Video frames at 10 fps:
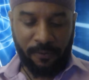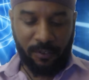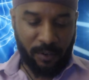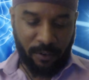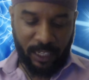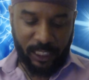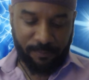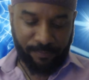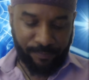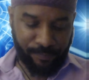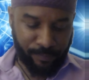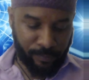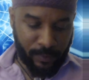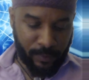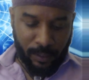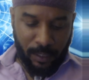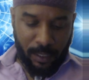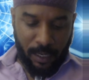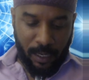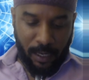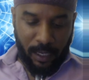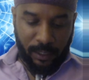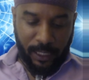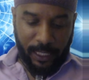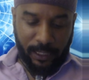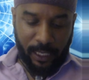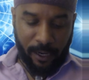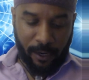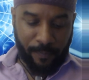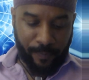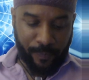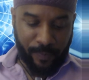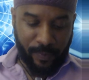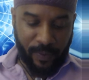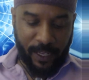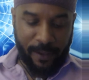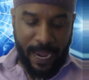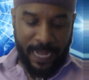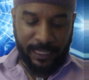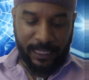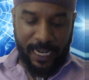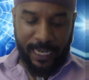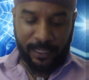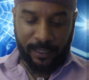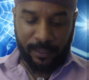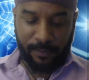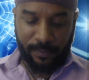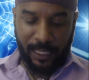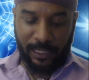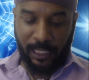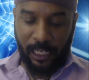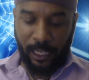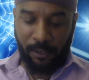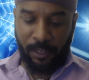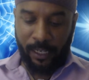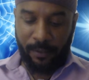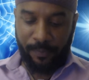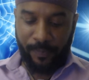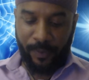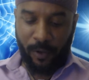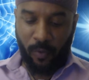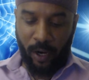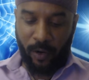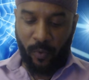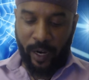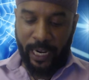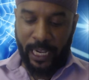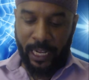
All right? It says here, the imagination is literally the work wherein